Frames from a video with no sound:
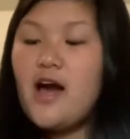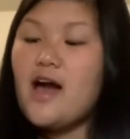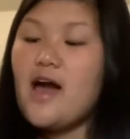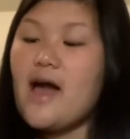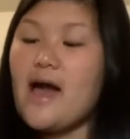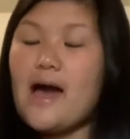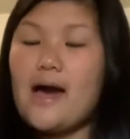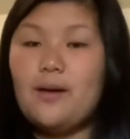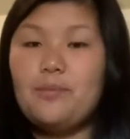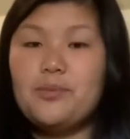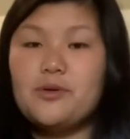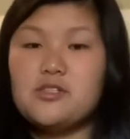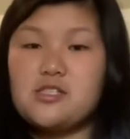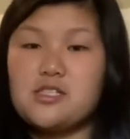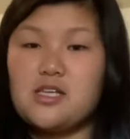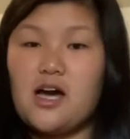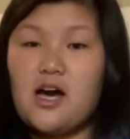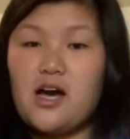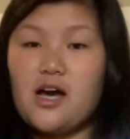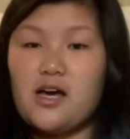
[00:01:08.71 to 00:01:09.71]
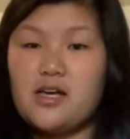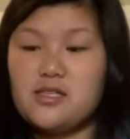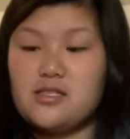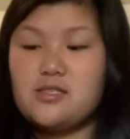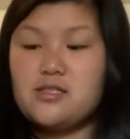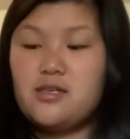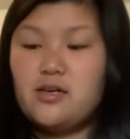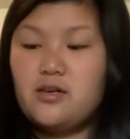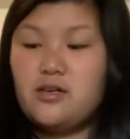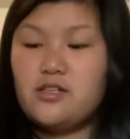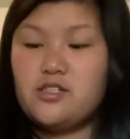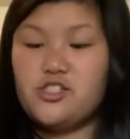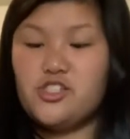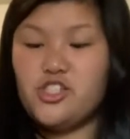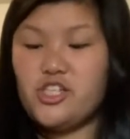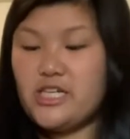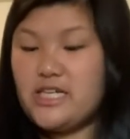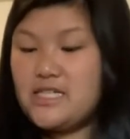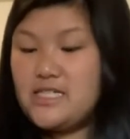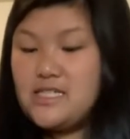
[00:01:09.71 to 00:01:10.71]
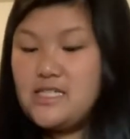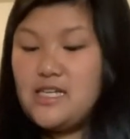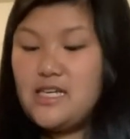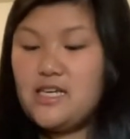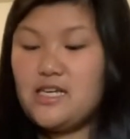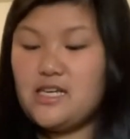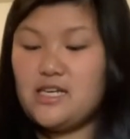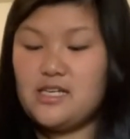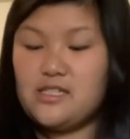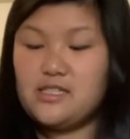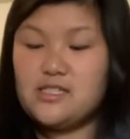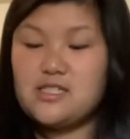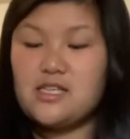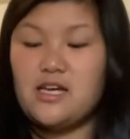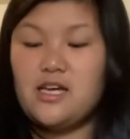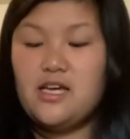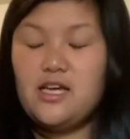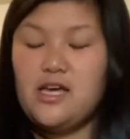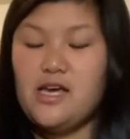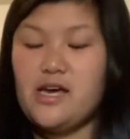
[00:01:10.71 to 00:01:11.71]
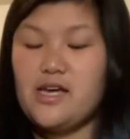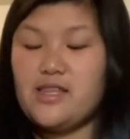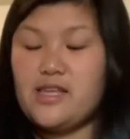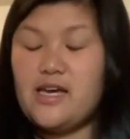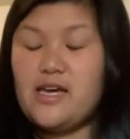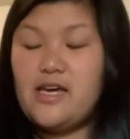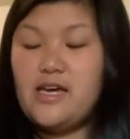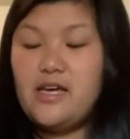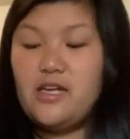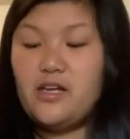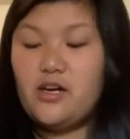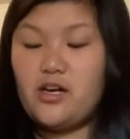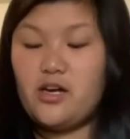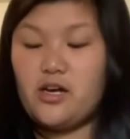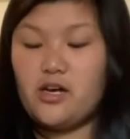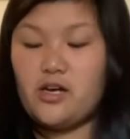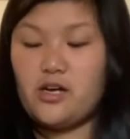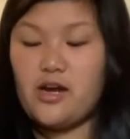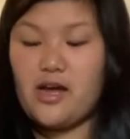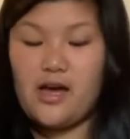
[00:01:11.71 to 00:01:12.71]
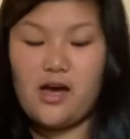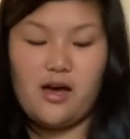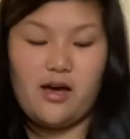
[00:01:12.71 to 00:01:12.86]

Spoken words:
applesauce, chia seeds, and then our